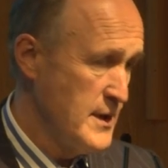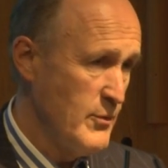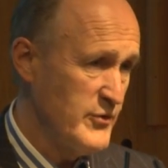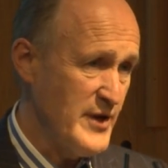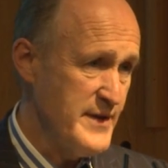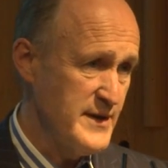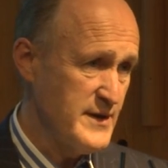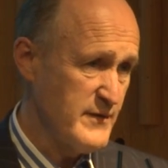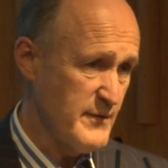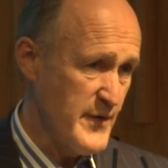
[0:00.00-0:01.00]
which I
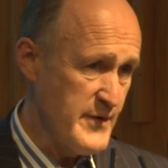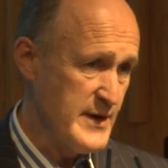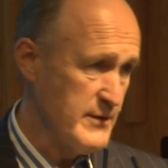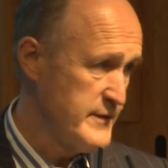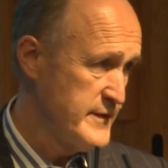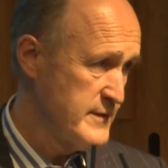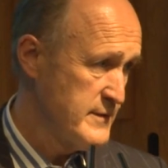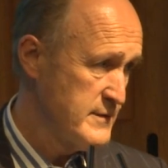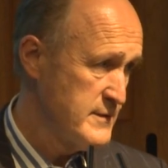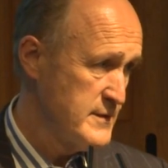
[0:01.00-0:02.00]
think is a very good
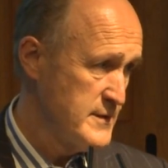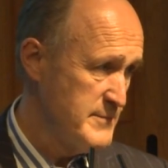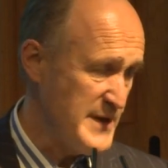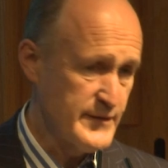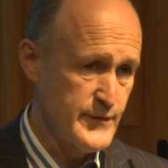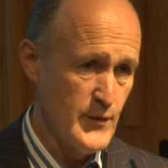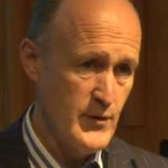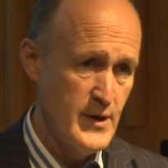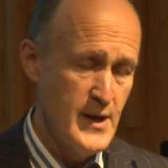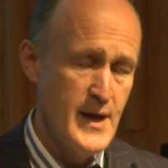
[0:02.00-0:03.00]
metaphor.